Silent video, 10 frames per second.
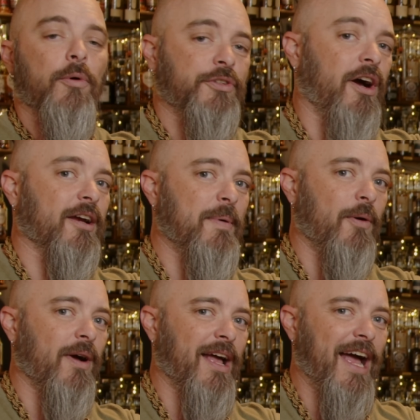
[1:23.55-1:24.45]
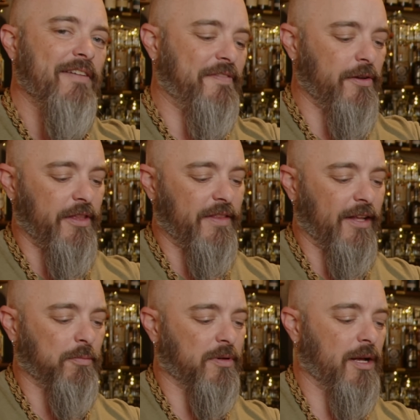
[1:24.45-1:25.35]
We'll talk about why I feel that
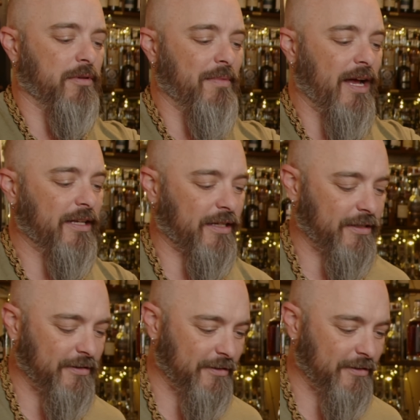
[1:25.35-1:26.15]
that's problematic